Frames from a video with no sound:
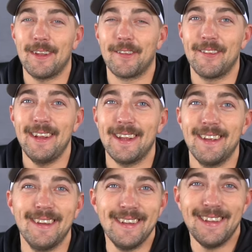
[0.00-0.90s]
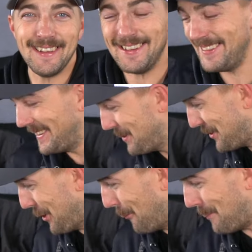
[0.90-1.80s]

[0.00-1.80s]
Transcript: and they're eating. So